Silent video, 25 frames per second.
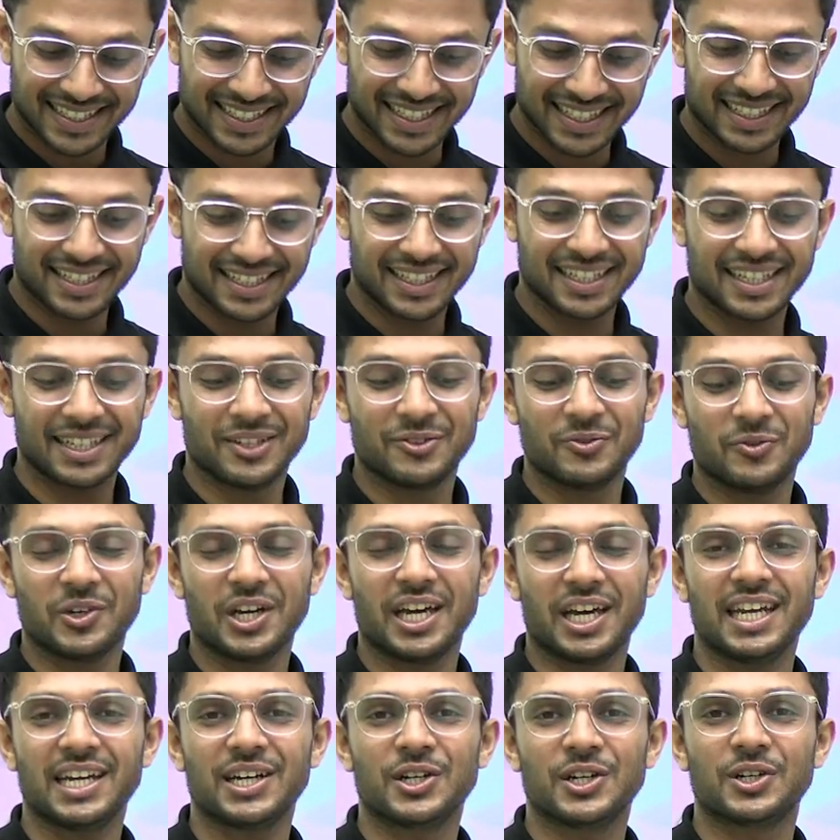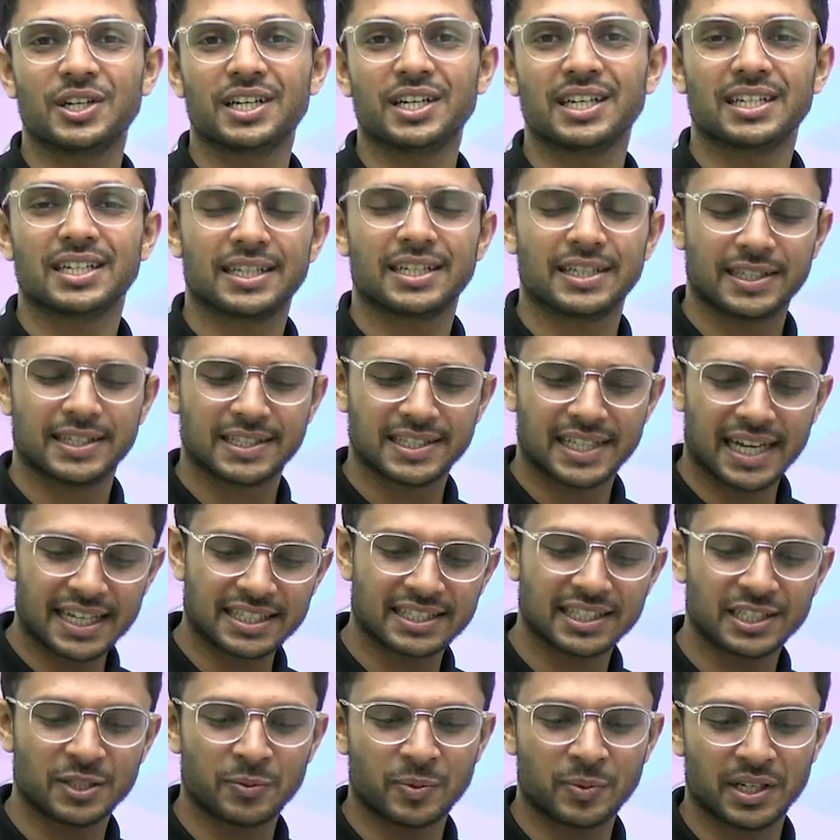Jatin, very good.
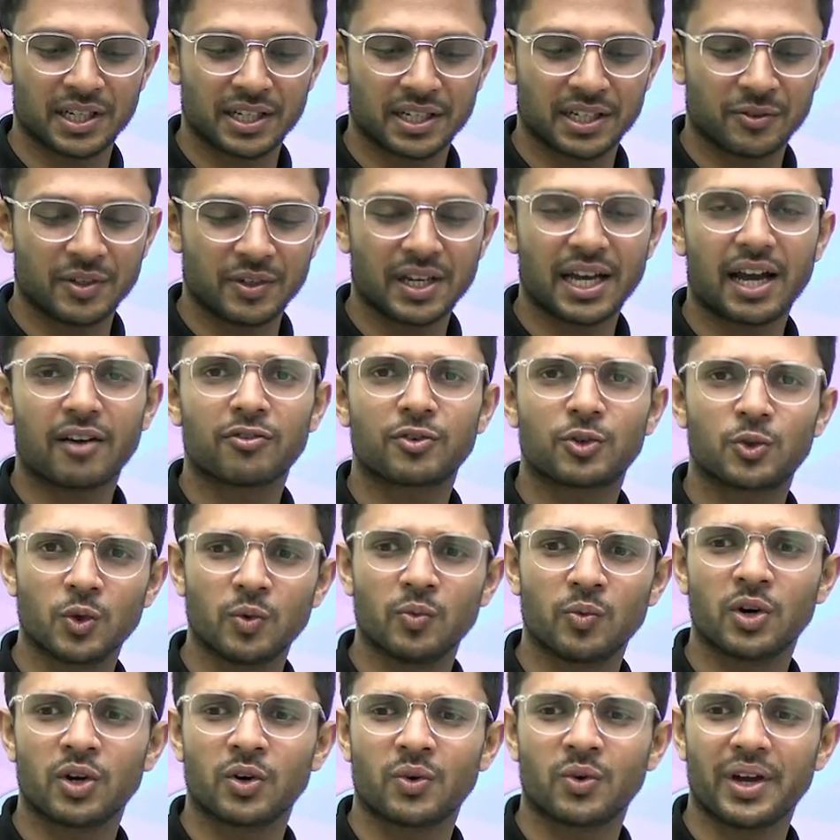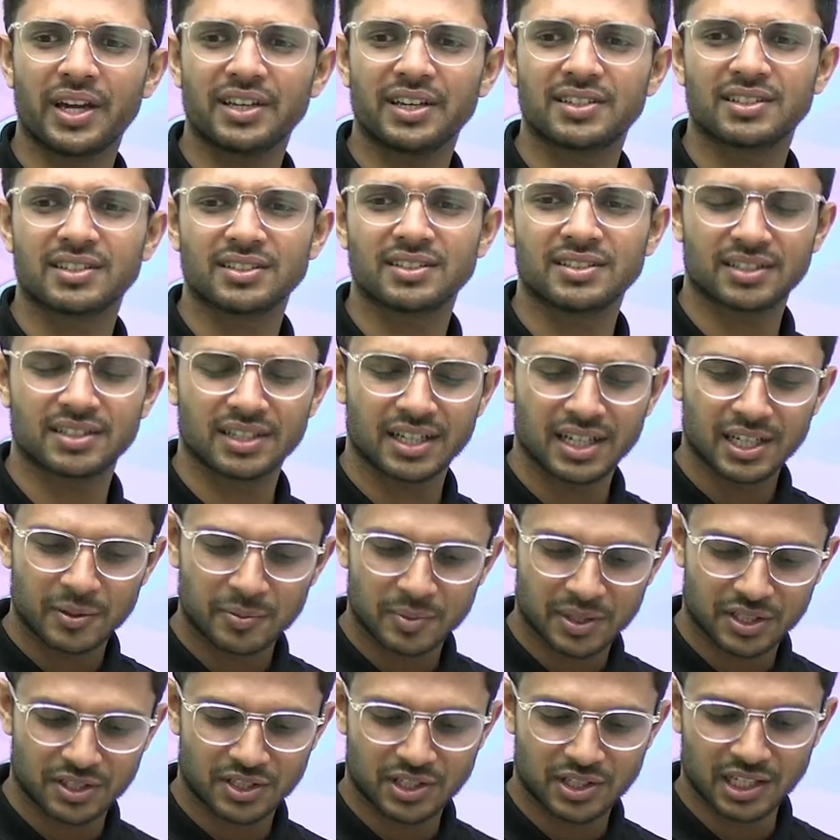That's a spirit. We have two more questions,
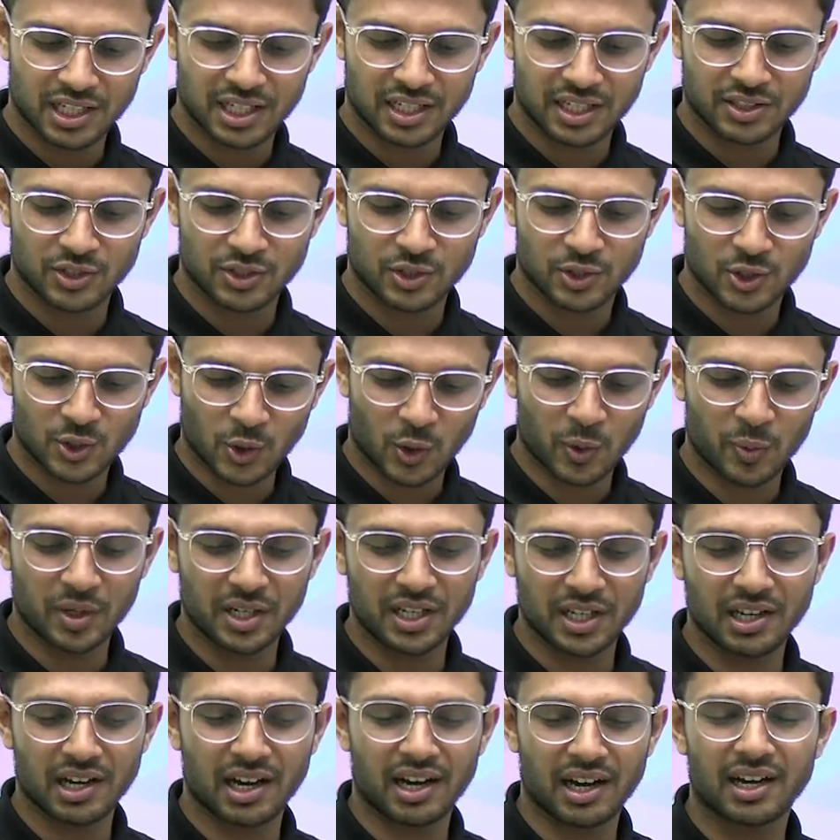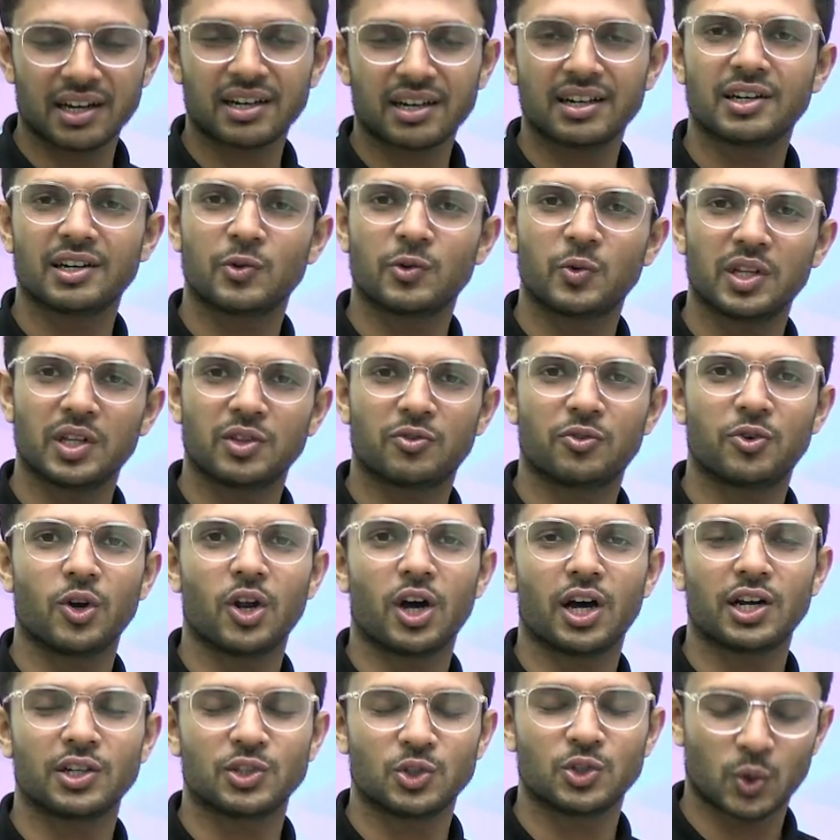but still so many are with
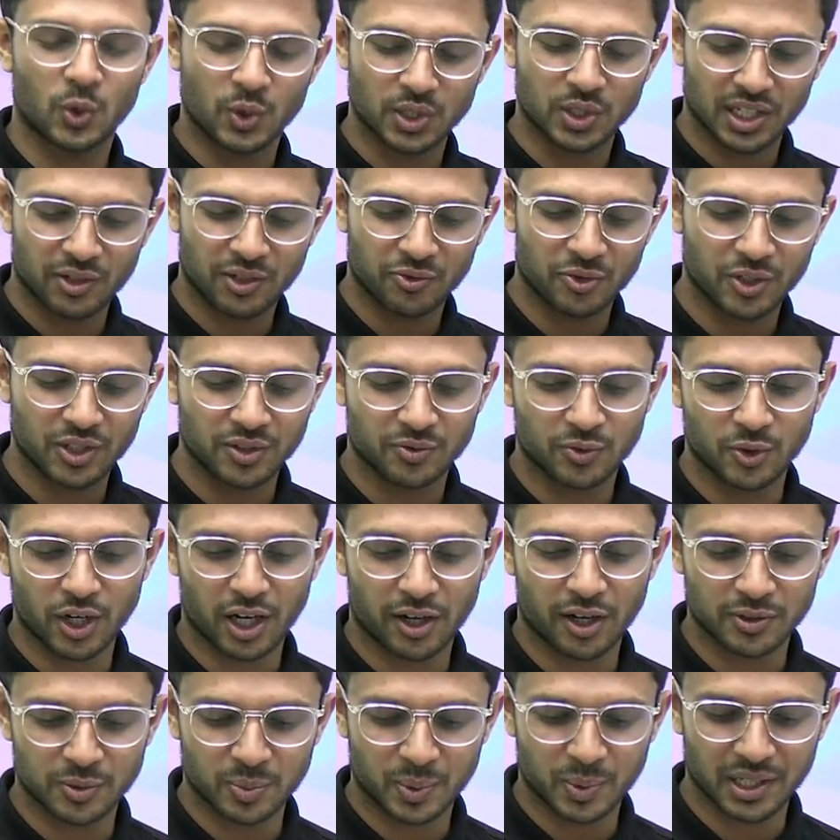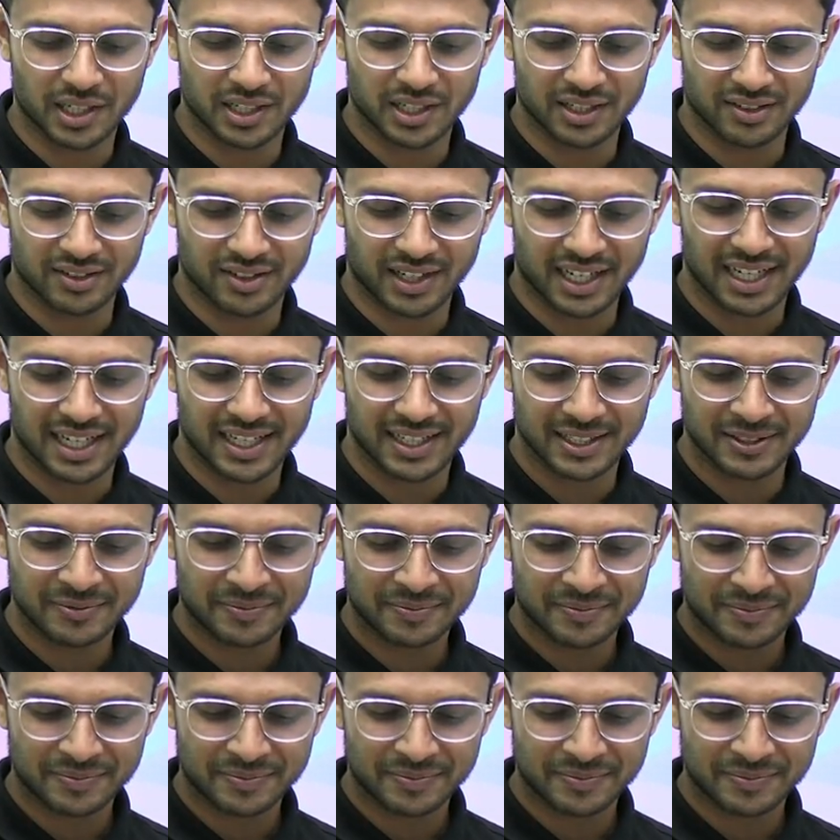full on josh and with full of spirit, right?